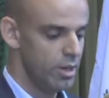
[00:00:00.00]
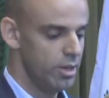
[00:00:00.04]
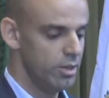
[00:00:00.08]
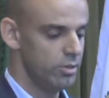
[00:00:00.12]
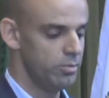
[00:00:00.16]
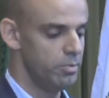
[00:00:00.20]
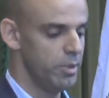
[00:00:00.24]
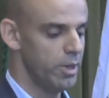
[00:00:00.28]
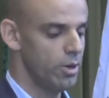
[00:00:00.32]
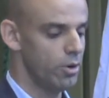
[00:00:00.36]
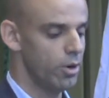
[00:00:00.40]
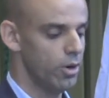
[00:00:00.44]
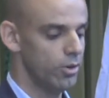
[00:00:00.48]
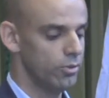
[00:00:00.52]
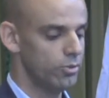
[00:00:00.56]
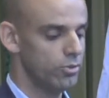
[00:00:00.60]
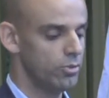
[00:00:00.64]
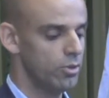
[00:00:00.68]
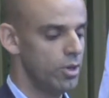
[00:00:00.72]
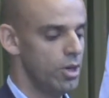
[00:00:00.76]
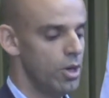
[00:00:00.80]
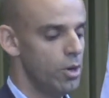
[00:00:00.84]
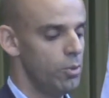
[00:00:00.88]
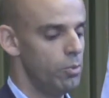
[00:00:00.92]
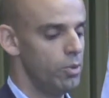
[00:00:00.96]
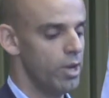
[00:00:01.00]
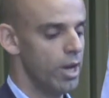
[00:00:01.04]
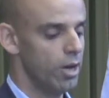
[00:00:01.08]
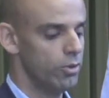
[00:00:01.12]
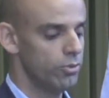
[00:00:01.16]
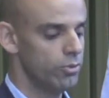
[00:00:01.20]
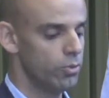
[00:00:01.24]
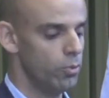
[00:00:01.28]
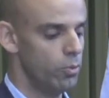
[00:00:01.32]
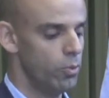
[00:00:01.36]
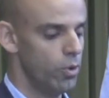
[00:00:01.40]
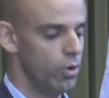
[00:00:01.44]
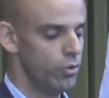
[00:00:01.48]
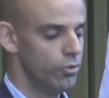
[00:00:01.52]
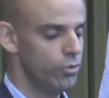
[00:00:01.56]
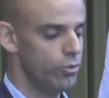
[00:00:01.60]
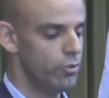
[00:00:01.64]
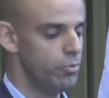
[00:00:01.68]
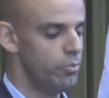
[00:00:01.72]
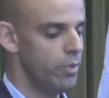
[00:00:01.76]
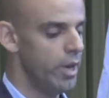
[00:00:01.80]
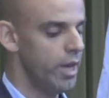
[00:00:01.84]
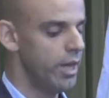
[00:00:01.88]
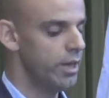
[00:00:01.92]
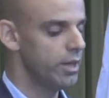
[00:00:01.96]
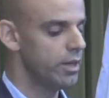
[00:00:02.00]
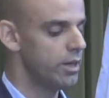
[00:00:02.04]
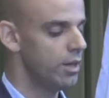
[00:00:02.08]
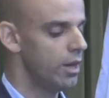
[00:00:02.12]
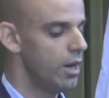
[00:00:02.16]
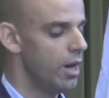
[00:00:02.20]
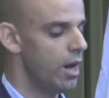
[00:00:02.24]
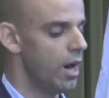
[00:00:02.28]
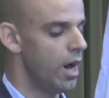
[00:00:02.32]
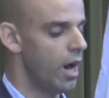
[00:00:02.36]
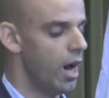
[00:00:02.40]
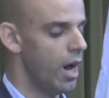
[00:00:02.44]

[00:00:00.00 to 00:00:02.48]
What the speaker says: is because we also want to make